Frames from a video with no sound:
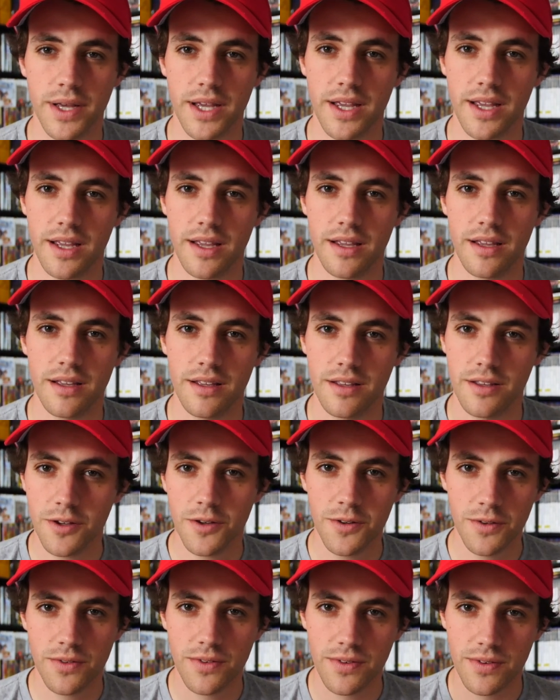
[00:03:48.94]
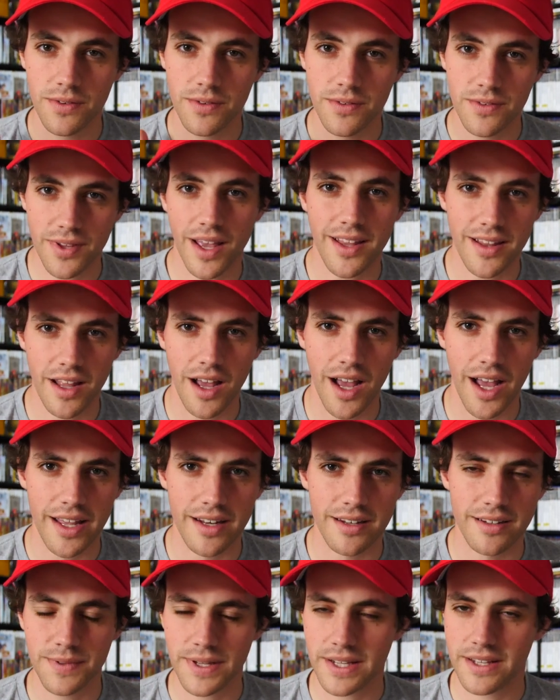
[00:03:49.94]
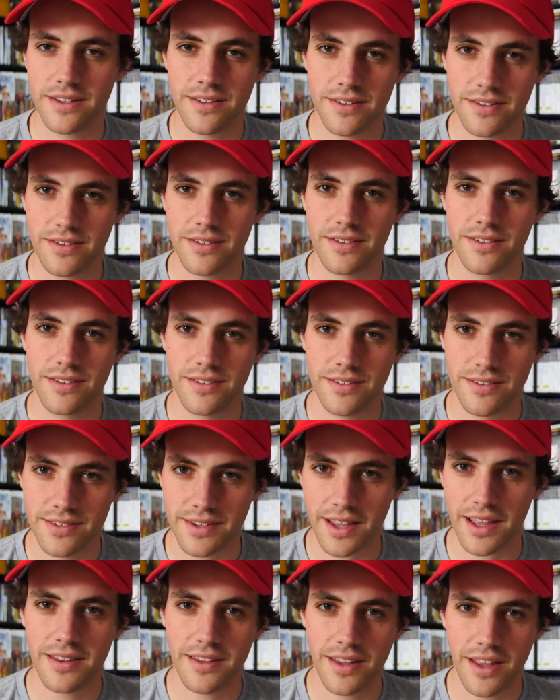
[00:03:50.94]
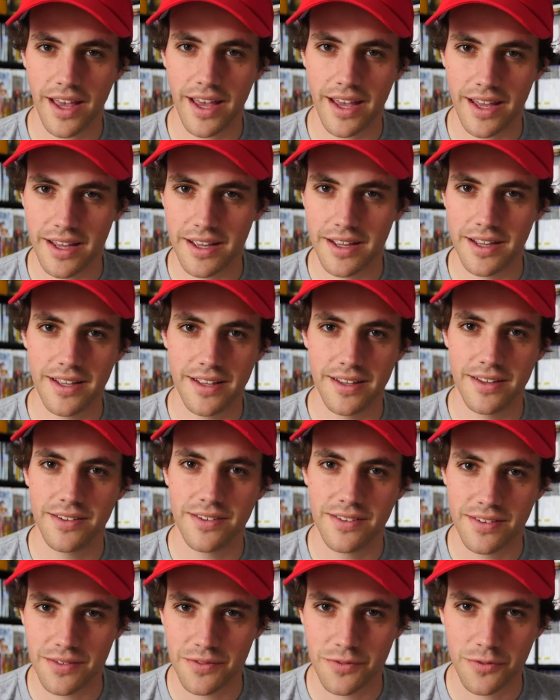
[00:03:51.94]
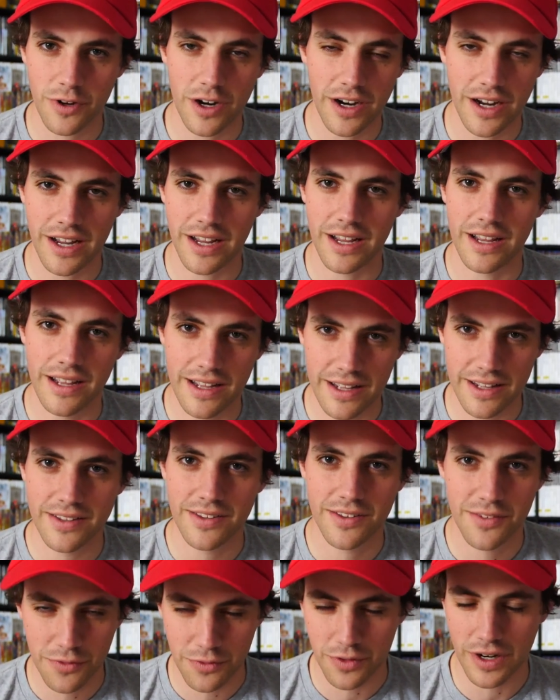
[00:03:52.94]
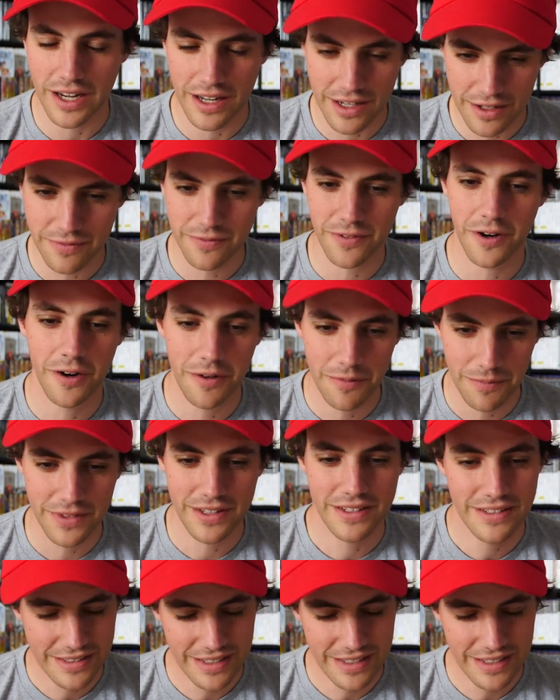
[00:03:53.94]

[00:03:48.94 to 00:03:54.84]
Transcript: be use sunlight, because sunlight is free. It's free from the